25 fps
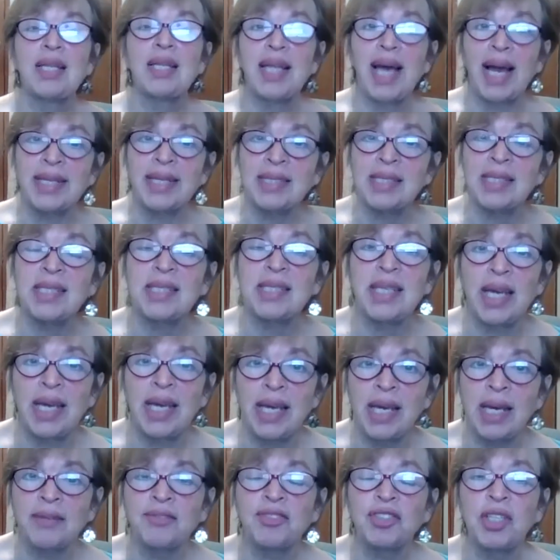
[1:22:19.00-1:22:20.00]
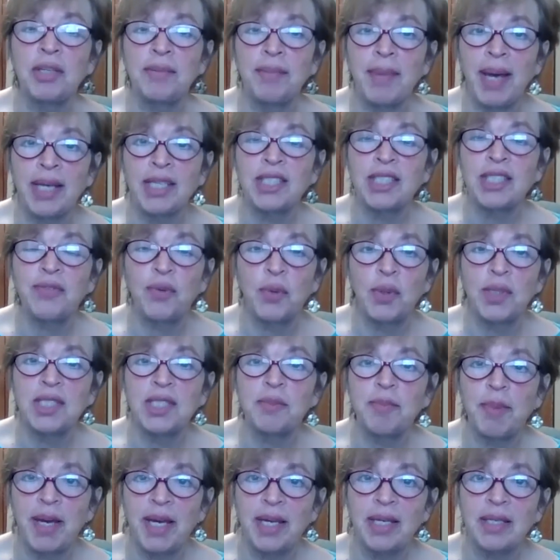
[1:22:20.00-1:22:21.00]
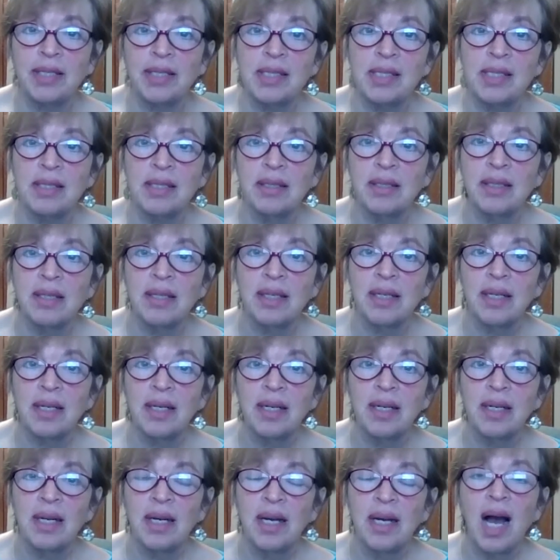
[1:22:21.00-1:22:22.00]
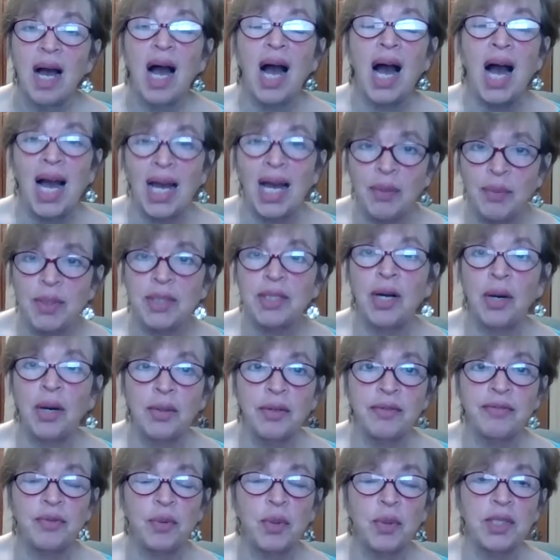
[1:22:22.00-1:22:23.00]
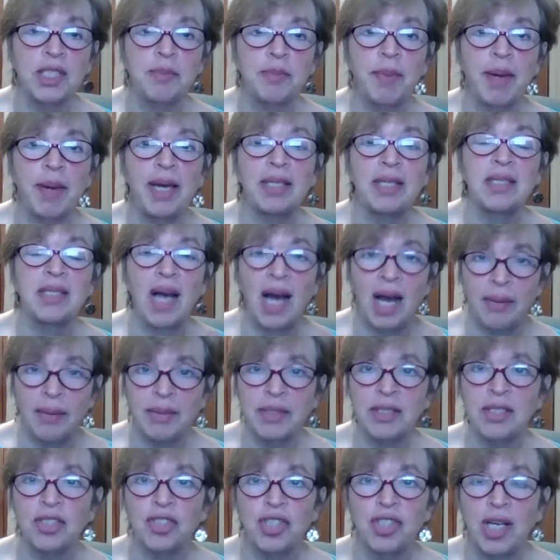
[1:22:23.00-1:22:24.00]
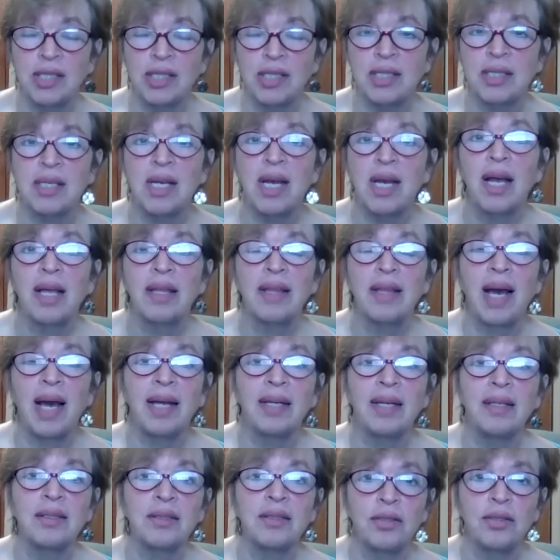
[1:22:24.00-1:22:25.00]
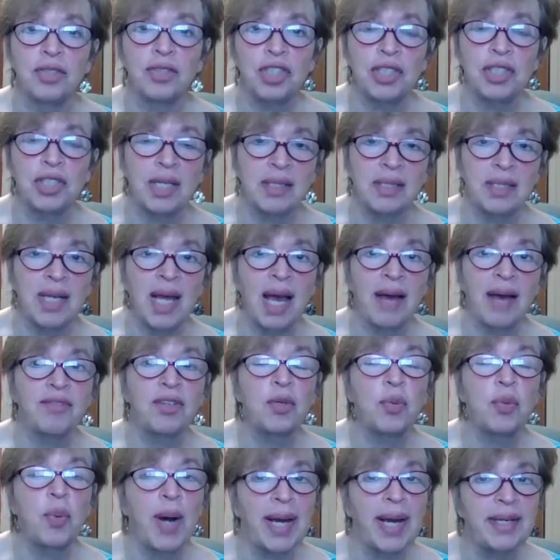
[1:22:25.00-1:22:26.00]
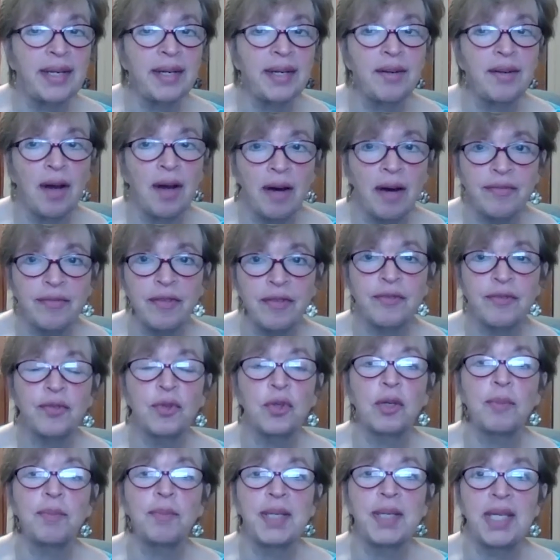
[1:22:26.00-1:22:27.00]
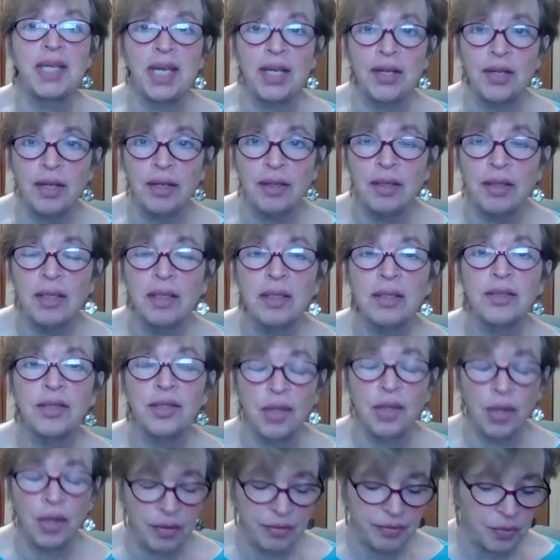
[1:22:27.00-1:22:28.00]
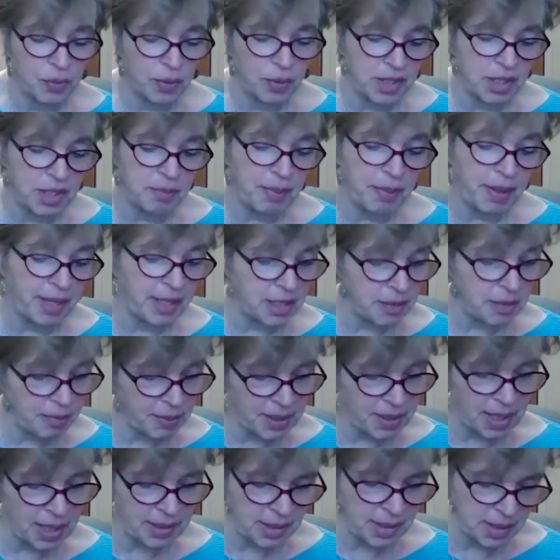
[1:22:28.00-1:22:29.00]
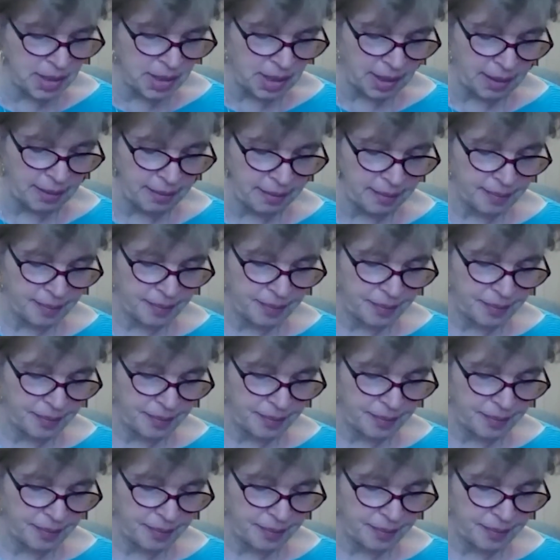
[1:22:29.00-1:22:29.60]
Let's see if she makes four spades. I would go to four spades. I would suggest that she doesn't have quite enough for a beginner to go to four spades, but let's see.